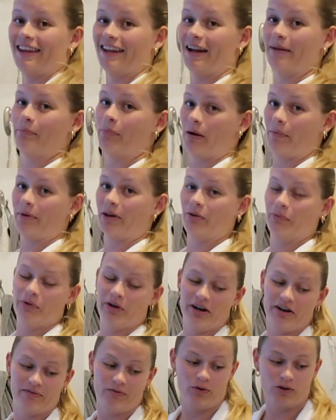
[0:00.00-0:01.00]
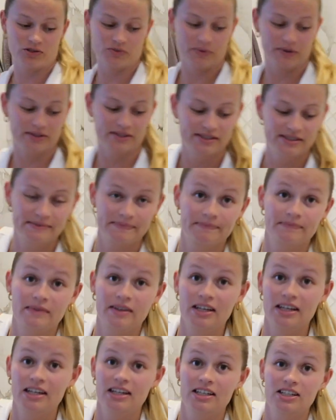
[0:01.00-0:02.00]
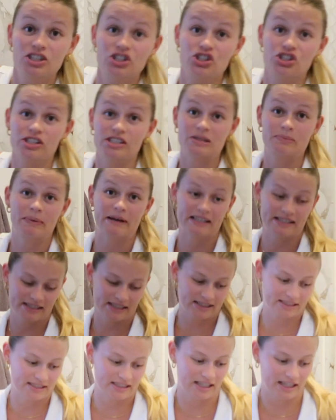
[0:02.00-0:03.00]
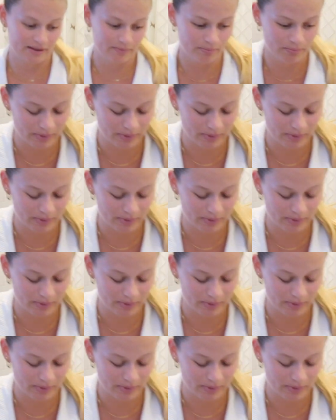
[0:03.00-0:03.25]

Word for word: and then I'm probably gonna wear Air Force Ones. She's basic tonight,